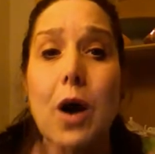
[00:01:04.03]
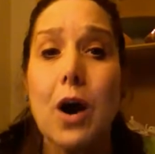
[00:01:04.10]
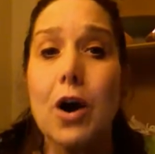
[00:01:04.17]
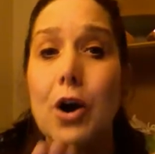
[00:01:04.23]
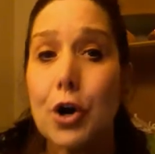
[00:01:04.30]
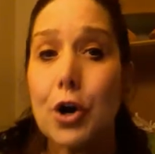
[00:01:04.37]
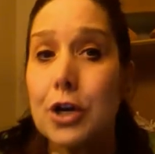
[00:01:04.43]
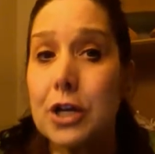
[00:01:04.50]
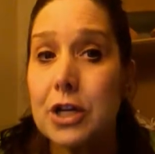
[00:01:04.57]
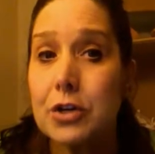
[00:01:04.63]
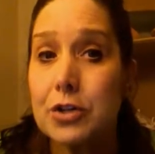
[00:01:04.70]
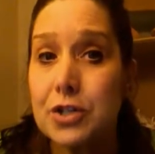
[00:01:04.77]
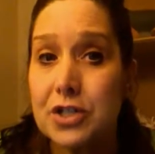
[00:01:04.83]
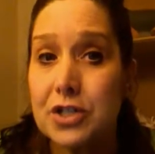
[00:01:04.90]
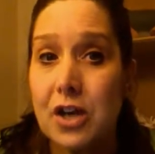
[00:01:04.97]
are hurting
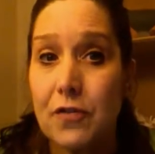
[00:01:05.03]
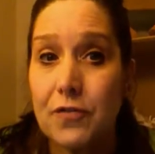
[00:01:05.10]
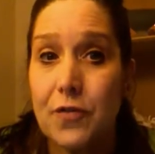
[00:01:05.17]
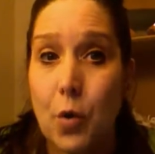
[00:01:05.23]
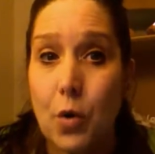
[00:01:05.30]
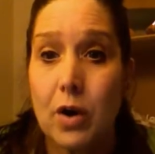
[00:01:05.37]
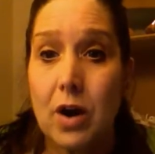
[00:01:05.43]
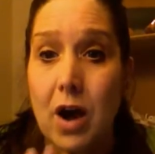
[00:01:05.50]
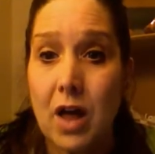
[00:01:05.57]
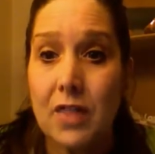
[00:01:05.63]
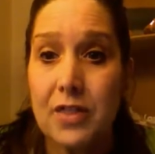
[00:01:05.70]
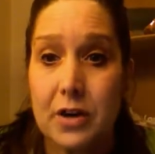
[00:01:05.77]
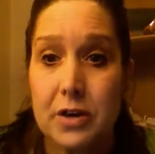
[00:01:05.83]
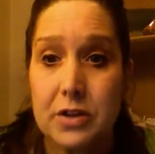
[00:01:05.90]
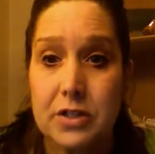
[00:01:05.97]
yourself or
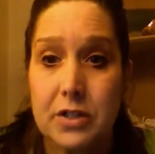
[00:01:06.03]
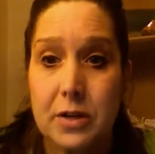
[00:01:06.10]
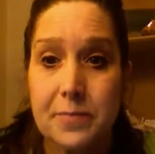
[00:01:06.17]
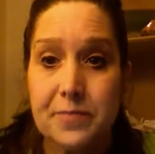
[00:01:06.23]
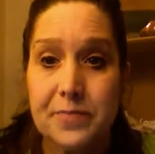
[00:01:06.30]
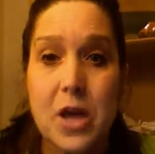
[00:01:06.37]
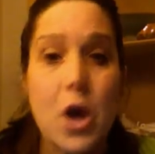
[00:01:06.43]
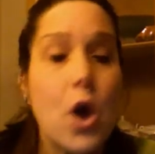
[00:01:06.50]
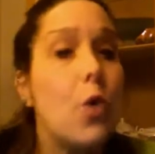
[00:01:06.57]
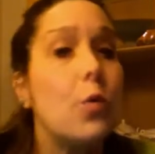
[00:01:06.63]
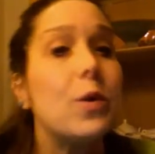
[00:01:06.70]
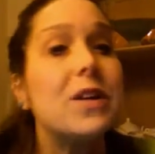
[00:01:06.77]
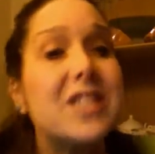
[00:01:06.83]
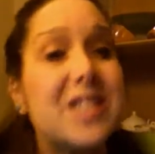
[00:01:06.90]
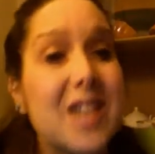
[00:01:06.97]
others. We
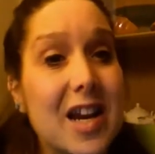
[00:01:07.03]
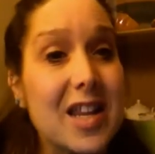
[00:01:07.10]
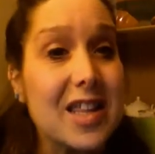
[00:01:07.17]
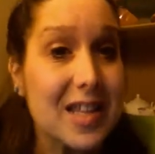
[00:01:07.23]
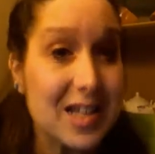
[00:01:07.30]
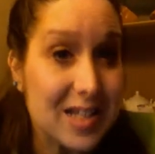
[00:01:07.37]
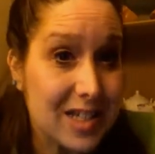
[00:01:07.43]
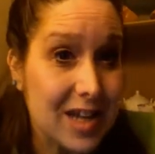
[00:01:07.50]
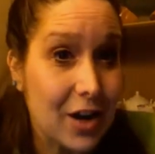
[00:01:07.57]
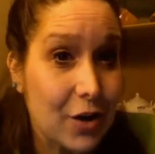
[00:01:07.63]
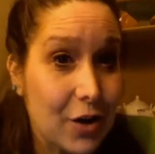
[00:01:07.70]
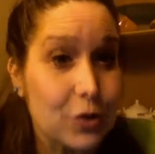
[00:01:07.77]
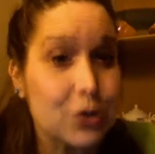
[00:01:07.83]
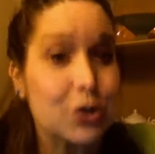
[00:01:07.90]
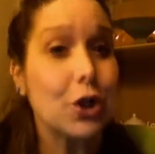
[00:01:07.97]
study these
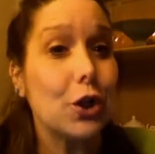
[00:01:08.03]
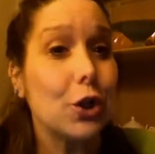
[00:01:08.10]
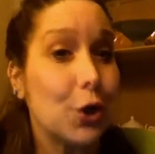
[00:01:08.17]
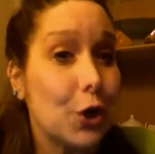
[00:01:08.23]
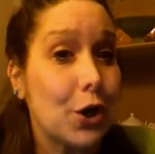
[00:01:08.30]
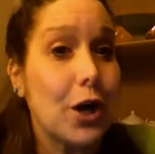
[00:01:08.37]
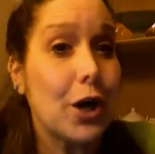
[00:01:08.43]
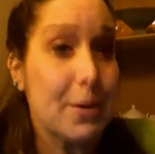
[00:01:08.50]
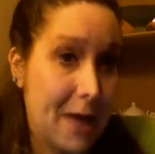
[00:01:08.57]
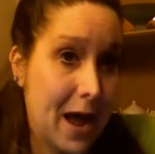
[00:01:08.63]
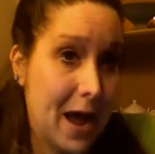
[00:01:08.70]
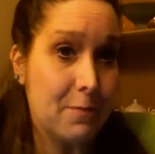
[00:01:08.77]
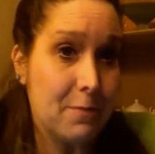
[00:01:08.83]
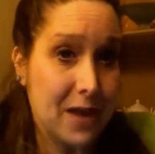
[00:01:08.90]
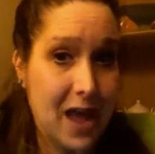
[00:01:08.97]
cycles to learn
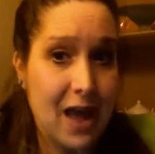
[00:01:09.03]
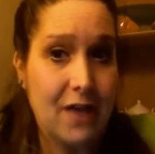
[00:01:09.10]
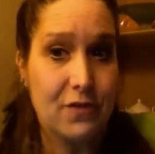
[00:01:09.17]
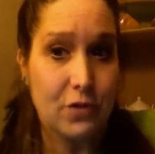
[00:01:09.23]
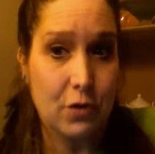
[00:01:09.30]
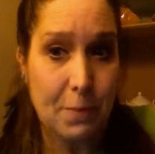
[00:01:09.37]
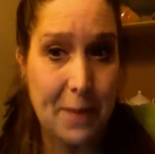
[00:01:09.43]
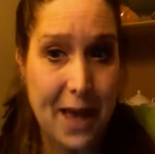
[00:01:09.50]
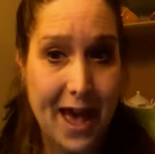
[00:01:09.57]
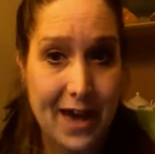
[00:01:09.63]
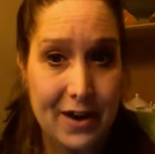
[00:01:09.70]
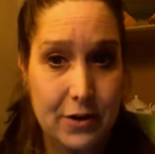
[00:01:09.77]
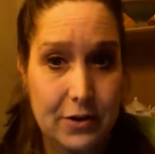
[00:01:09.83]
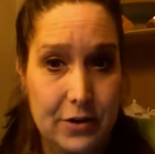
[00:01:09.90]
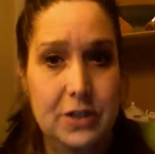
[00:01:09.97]
about behavioral
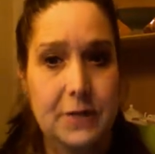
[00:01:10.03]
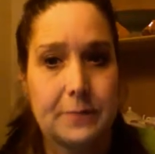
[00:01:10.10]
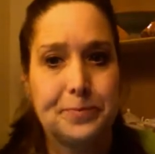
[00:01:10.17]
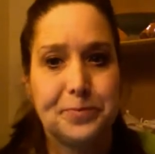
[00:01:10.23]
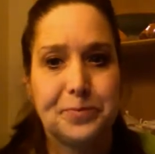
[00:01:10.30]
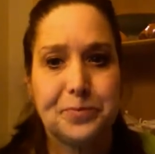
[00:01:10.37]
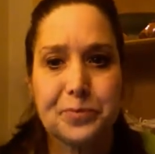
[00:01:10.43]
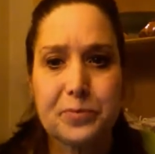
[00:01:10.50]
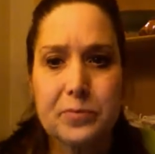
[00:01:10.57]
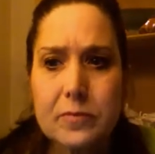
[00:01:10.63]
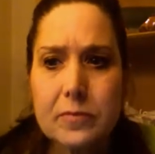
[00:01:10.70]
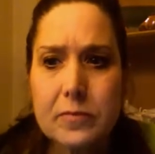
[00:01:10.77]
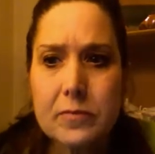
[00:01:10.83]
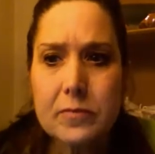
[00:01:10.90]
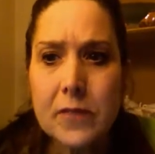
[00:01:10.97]
patterns.
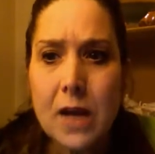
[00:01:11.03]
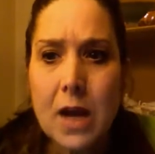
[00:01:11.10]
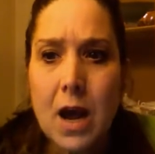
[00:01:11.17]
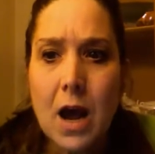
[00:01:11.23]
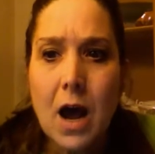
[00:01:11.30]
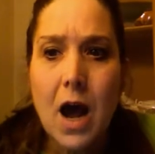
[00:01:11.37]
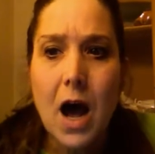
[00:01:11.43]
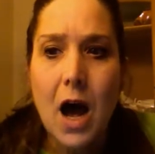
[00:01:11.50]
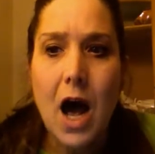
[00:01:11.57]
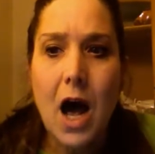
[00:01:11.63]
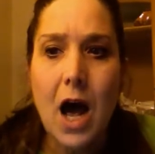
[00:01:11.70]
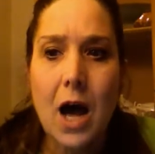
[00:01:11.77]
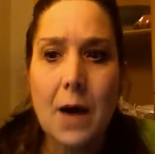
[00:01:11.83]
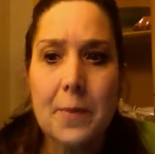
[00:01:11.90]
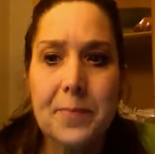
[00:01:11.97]

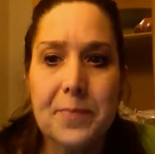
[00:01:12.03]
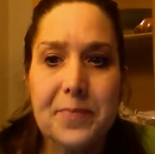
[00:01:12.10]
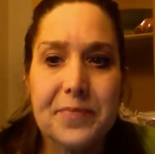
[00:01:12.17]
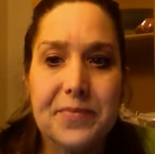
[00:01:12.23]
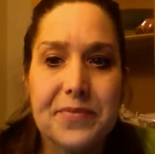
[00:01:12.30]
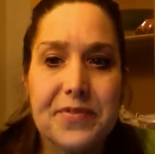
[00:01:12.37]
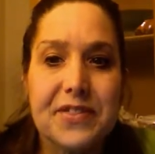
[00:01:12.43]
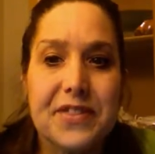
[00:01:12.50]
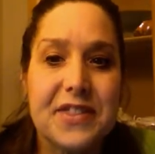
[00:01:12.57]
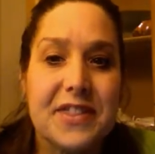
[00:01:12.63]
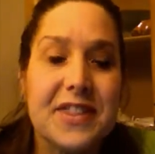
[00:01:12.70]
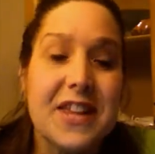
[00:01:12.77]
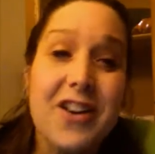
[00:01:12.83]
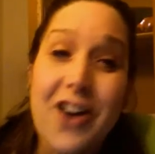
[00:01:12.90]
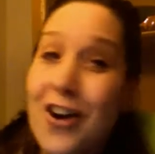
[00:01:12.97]

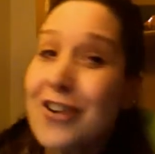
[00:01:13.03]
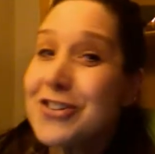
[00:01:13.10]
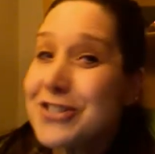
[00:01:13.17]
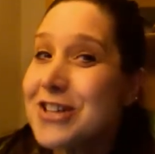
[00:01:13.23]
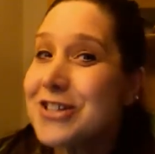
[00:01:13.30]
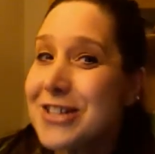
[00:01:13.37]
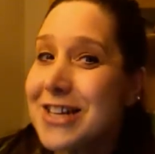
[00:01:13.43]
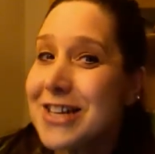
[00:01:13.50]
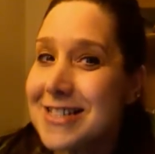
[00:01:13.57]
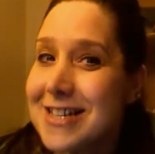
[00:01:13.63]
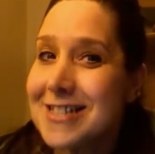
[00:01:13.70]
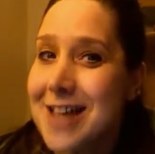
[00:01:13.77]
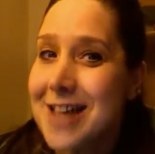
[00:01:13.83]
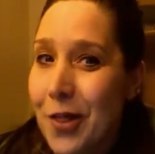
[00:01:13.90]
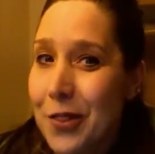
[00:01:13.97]
There are such things
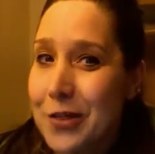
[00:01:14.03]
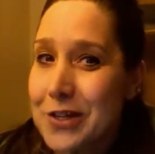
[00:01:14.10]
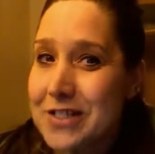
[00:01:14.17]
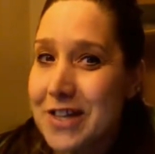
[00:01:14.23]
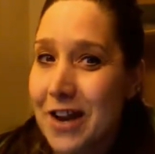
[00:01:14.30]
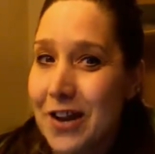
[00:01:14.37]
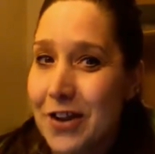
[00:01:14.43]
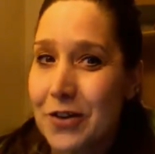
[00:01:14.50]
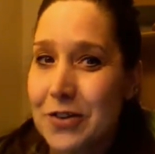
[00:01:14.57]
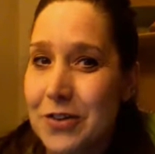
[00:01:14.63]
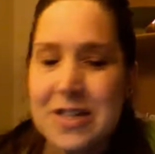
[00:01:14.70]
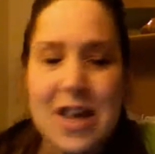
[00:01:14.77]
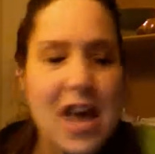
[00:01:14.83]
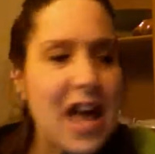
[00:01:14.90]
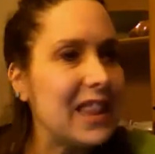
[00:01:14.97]
as healthy
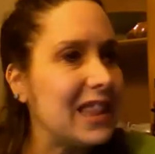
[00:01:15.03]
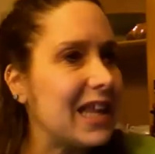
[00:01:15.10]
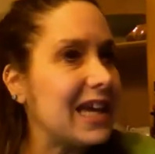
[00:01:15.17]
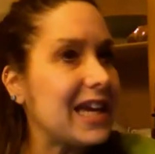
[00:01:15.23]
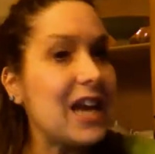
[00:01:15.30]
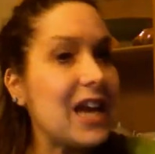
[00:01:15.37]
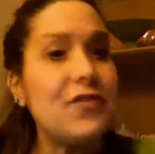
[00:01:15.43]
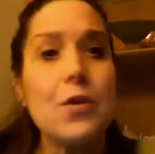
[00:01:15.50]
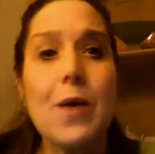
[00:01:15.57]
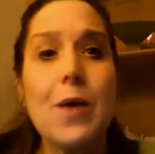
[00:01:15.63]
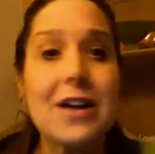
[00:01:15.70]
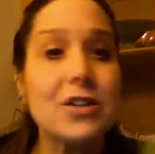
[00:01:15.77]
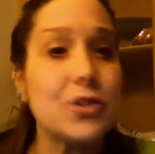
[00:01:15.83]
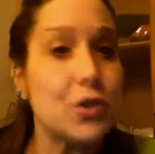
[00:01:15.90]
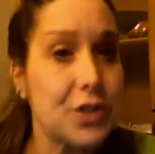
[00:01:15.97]
cycles, like if you
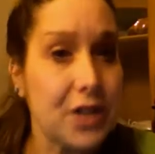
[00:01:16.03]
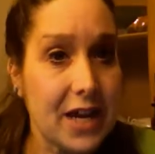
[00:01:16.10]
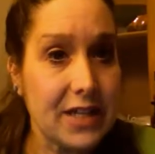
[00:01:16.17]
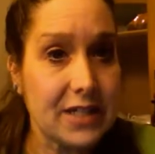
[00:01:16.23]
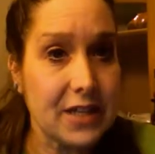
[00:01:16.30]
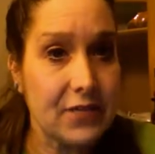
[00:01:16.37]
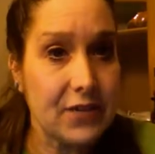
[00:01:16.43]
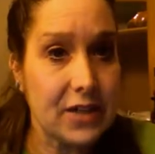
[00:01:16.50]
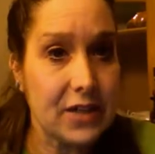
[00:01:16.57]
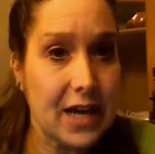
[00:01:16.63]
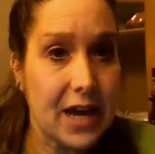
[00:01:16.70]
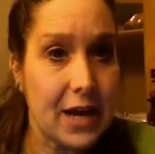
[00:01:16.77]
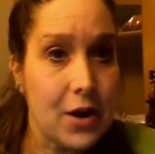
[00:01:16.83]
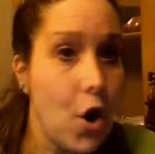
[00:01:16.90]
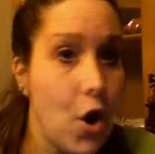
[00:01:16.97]
exercise every
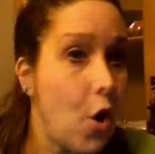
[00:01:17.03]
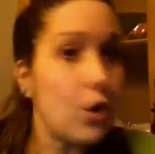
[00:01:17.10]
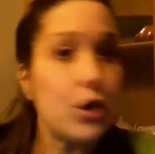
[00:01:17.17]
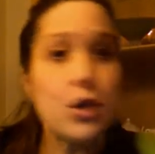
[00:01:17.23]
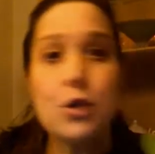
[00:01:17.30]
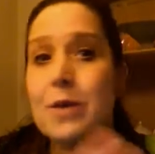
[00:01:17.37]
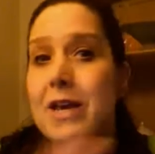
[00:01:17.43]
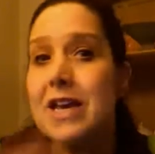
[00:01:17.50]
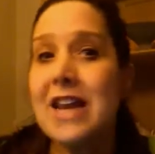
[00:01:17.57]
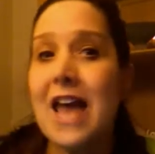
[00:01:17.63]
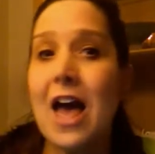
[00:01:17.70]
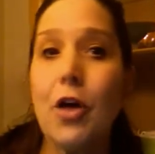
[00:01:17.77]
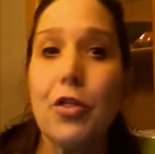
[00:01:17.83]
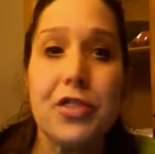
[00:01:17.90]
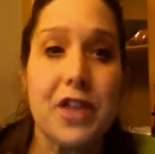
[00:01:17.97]
day or you eat
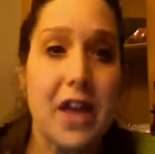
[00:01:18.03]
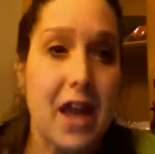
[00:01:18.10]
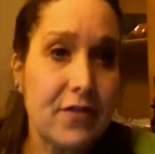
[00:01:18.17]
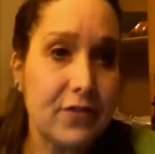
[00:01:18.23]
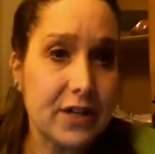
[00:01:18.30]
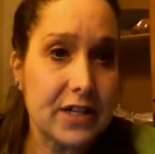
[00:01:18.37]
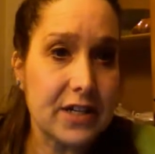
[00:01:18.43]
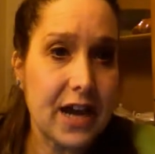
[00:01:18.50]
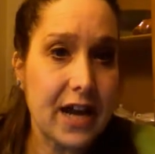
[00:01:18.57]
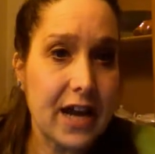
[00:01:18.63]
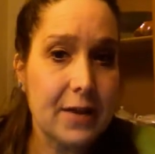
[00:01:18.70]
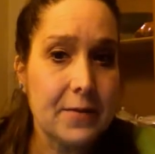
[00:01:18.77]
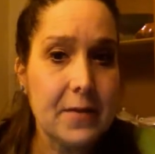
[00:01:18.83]
healthy every day,